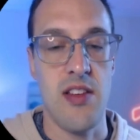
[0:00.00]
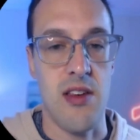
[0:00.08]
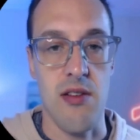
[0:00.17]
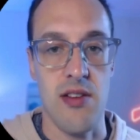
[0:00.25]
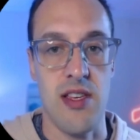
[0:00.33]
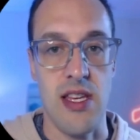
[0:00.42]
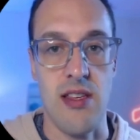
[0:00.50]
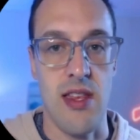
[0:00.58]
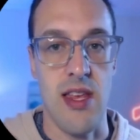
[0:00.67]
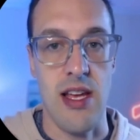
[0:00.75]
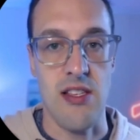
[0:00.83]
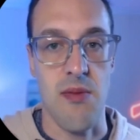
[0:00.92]
still sees
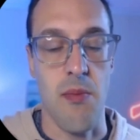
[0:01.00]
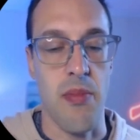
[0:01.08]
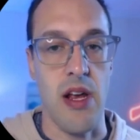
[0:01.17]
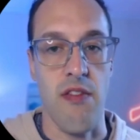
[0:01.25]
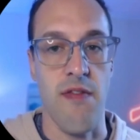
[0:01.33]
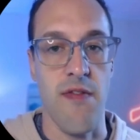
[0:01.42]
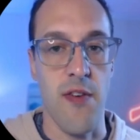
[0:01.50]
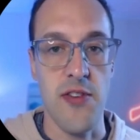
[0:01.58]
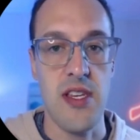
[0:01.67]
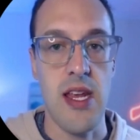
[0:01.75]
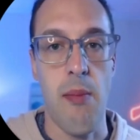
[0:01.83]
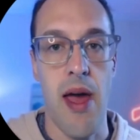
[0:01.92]
things being
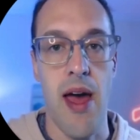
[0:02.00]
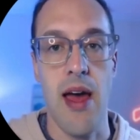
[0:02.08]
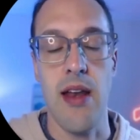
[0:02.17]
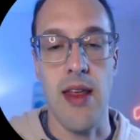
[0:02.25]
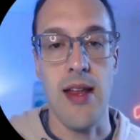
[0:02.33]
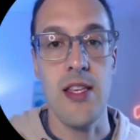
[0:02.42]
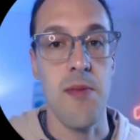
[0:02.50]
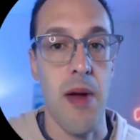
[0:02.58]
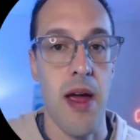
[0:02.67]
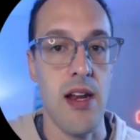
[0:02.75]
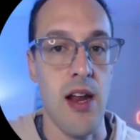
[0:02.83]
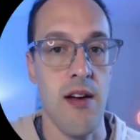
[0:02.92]
full steam ahead in
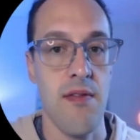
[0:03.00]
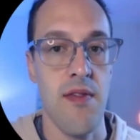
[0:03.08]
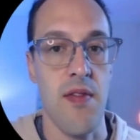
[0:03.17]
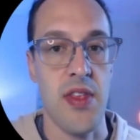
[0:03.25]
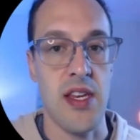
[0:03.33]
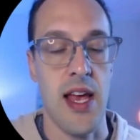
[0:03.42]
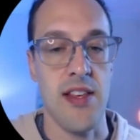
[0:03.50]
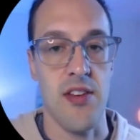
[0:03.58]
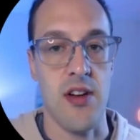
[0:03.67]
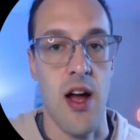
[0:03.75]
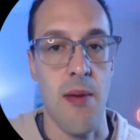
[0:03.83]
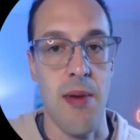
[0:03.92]
spite of the
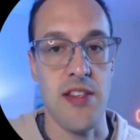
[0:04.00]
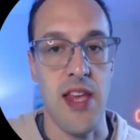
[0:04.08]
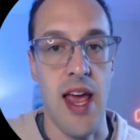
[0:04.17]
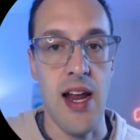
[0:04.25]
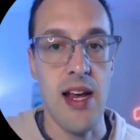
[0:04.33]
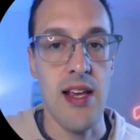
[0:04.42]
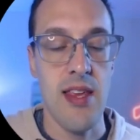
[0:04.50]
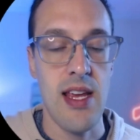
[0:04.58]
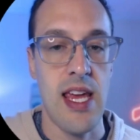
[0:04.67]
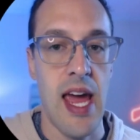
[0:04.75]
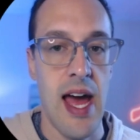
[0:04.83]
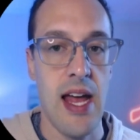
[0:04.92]
Tesla comments, and I
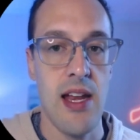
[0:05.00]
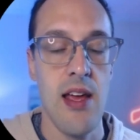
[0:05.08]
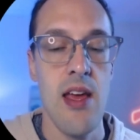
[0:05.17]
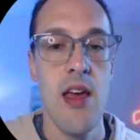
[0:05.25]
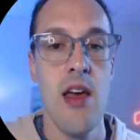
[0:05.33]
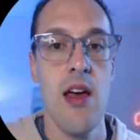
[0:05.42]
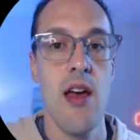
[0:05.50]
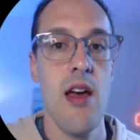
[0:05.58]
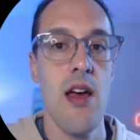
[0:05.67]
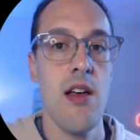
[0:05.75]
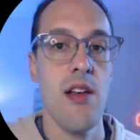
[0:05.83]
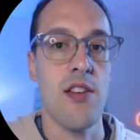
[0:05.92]
think had
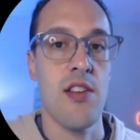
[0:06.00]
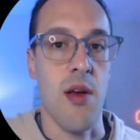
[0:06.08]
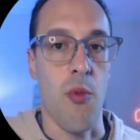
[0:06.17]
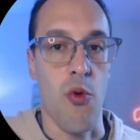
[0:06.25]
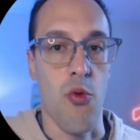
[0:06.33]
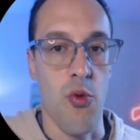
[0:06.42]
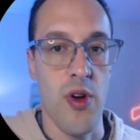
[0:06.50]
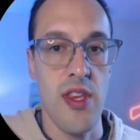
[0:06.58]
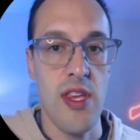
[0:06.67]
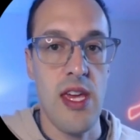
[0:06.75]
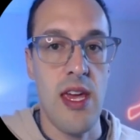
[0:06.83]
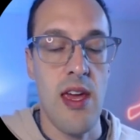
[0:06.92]
some
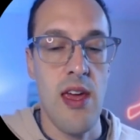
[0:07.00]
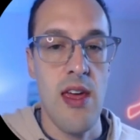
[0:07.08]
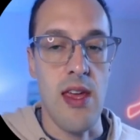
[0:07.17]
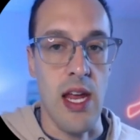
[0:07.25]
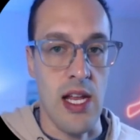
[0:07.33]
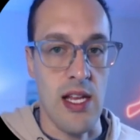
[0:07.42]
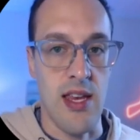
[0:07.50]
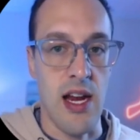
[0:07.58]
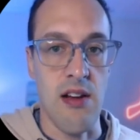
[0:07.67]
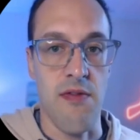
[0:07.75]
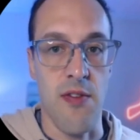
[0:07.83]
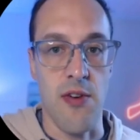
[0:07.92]
really
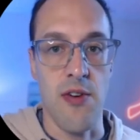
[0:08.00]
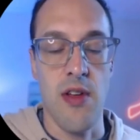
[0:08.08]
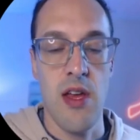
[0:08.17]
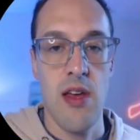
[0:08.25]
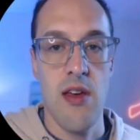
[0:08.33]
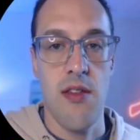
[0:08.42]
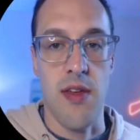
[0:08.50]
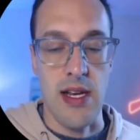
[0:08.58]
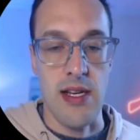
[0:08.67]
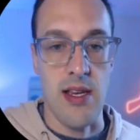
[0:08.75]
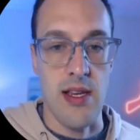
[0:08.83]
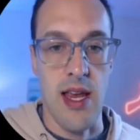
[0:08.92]
insightful
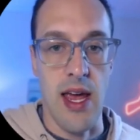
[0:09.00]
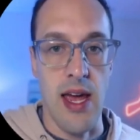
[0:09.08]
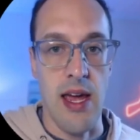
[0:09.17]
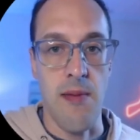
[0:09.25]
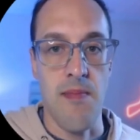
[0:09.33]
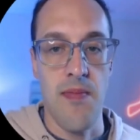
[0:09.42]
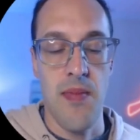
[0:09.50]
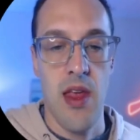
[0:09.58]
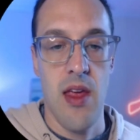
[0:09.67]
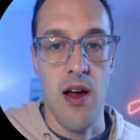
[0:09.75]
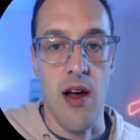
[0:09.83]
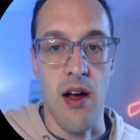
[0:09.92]
things to say
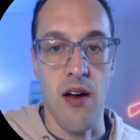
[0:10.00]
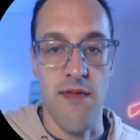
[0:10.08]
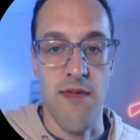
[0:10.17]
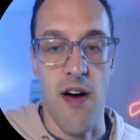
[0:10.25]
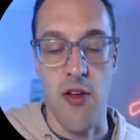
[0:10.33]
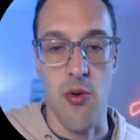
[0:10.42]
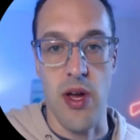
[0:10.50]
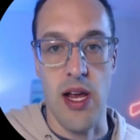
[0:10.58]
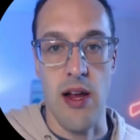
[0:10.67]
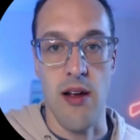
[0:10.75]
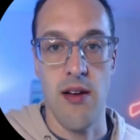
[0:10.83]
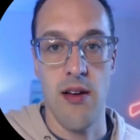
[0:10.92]
uh,
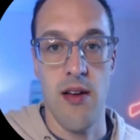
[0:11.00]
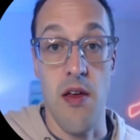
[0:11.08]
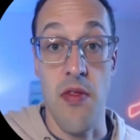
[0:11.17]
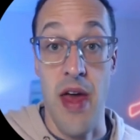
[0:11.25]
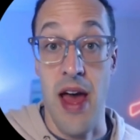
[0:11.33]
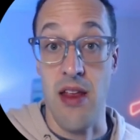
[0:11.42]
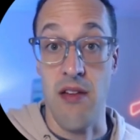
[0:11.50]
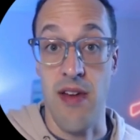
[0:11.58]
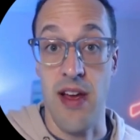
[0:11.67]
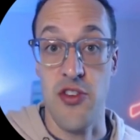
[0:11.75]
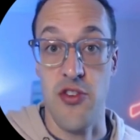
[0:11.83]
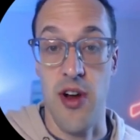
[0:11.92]
following that
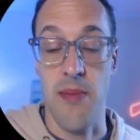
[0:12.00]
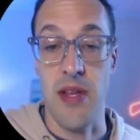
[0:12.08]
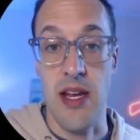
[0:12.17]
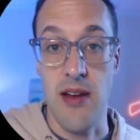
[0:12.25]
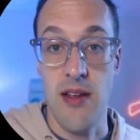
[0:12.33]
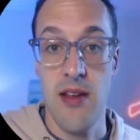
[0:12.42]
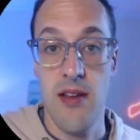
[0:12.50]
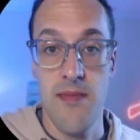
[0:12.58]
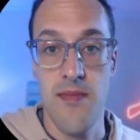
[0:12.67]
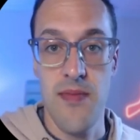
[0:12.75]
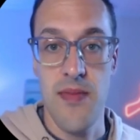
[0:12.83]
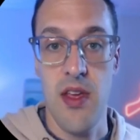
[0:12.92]
investor update.
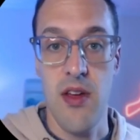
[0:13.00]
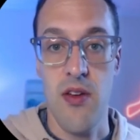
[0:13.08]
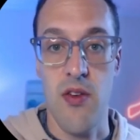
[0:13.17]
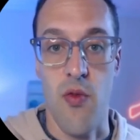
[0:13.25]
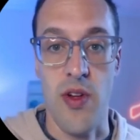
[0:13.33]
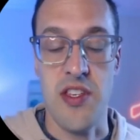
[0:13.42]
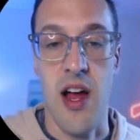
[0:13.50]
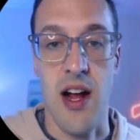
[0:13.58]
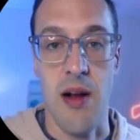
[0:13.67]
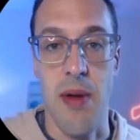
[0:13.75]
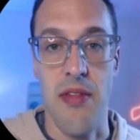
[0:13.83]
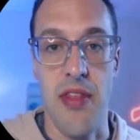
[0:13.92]
Let's
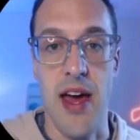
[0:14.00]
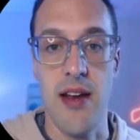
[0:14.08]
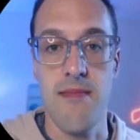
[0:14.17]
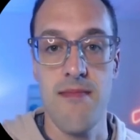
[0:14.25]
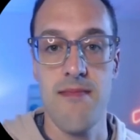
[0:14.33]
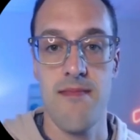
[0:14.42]
talk about that.